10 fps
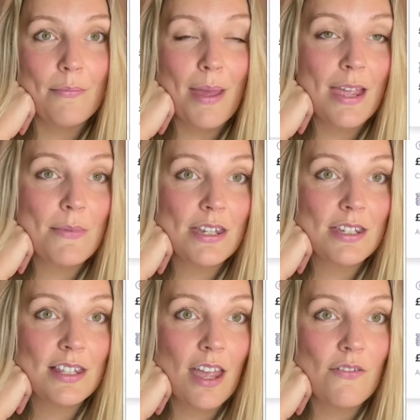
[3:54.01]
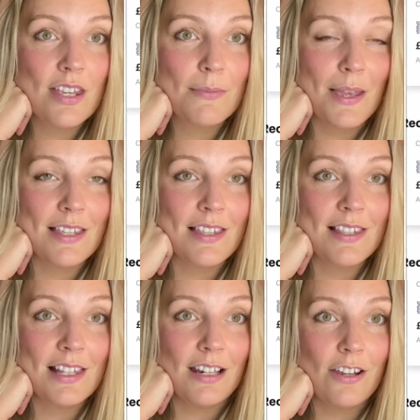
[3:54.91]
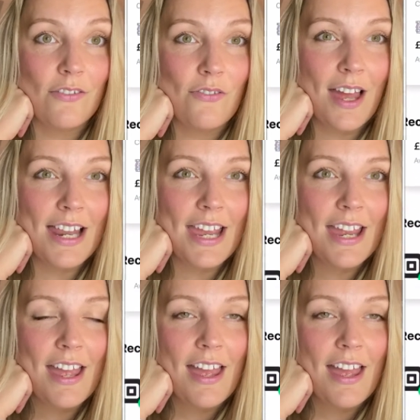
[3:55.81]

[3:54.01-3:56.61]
payment service based in Silicon Valley.